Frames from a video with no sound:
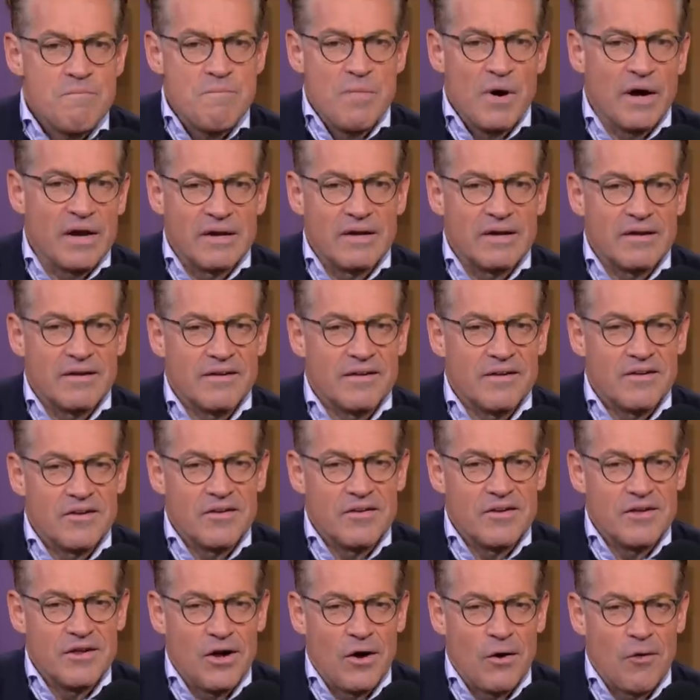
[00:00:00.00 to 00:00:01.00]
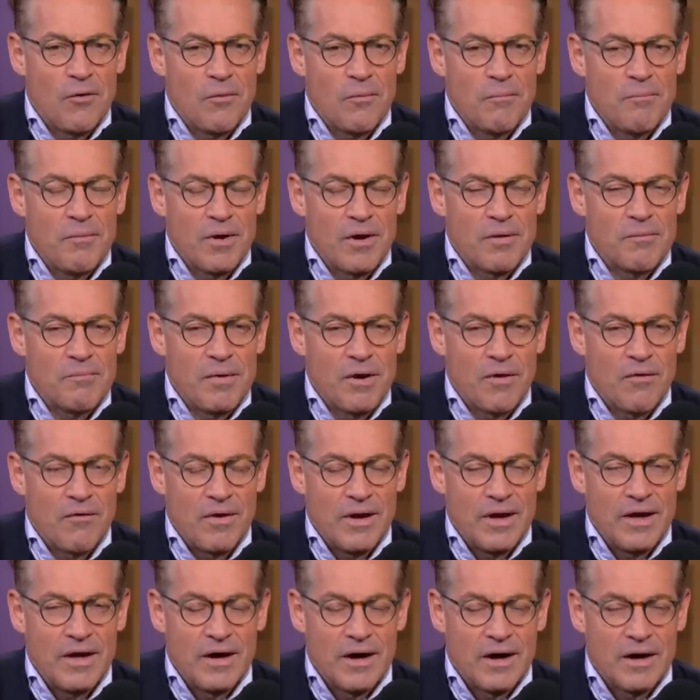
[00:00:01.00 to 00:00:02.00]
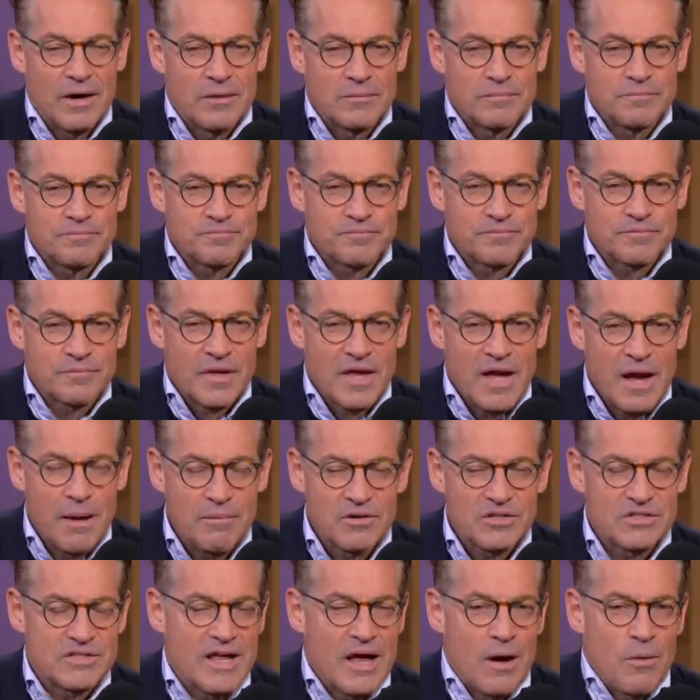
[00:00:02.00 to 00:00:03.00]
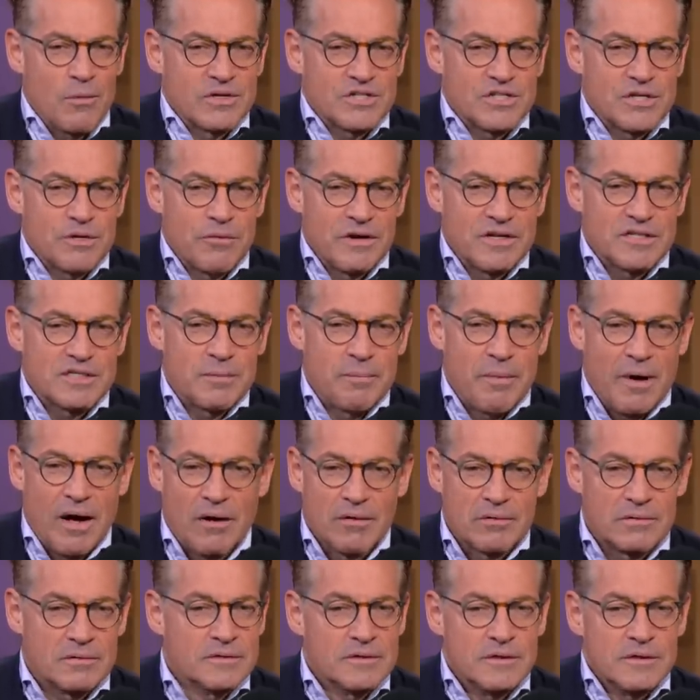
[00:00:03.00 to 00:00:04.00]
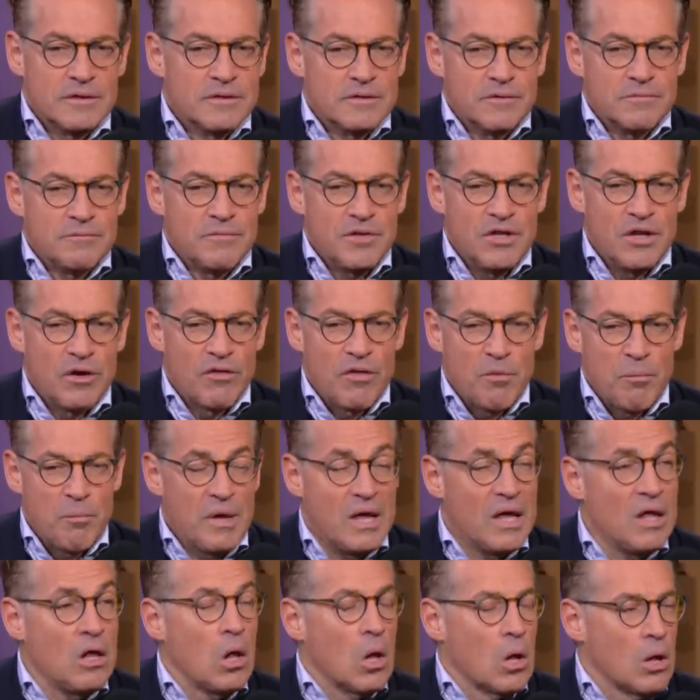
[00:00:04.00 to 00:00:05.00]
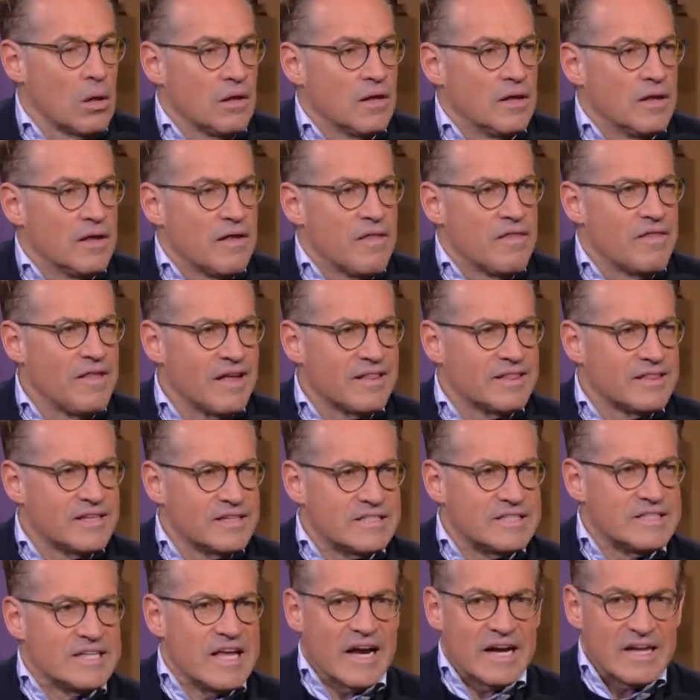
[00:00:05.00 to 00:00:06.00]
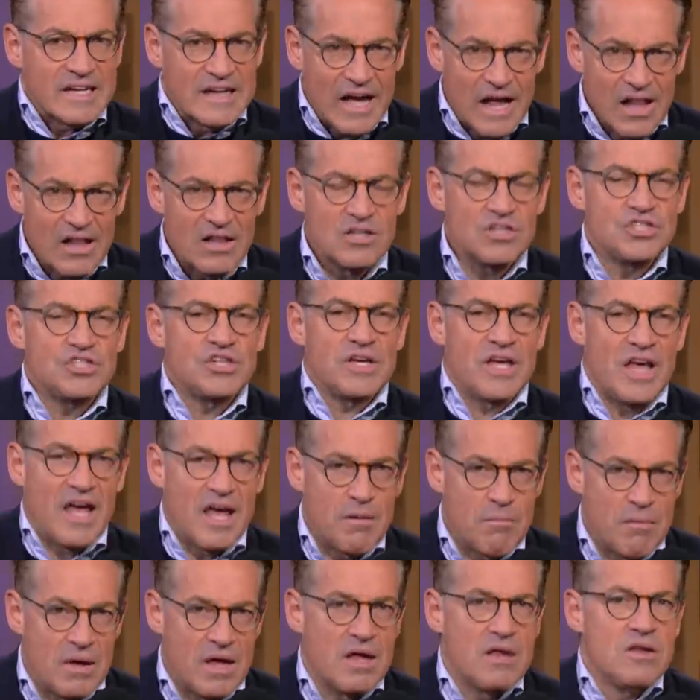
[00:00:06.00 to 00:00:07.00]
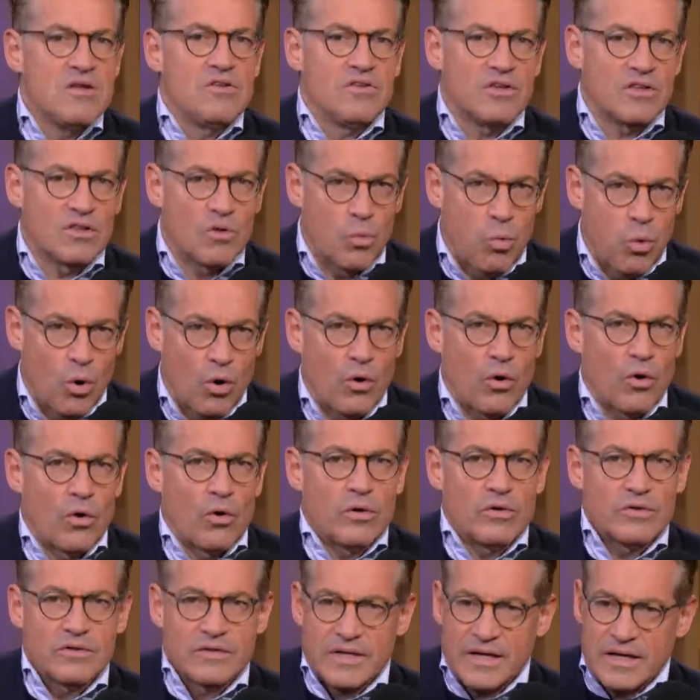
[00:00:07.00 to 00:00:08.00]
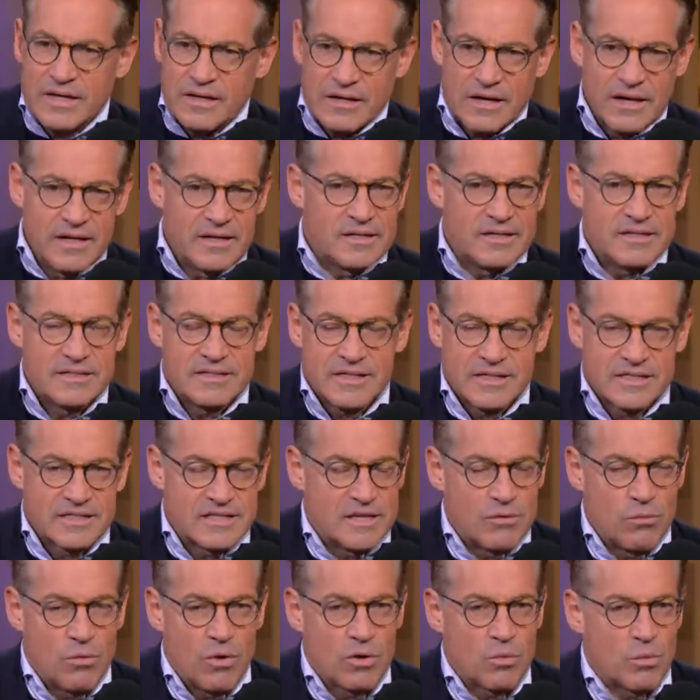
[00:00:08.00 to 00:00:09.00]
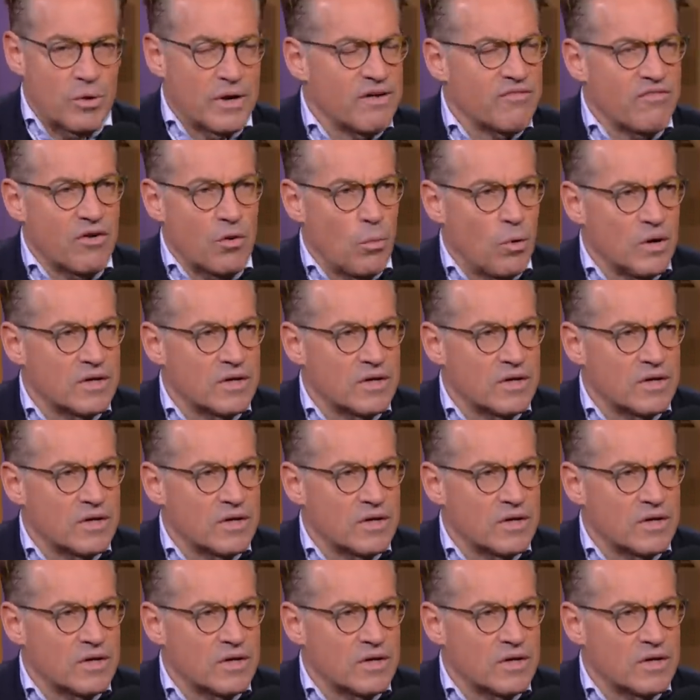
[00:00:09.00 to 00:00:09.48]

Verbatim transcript: But, Mary Eberstadt, when she writes about, the pill, that this technology came into the world in 1961, whatever it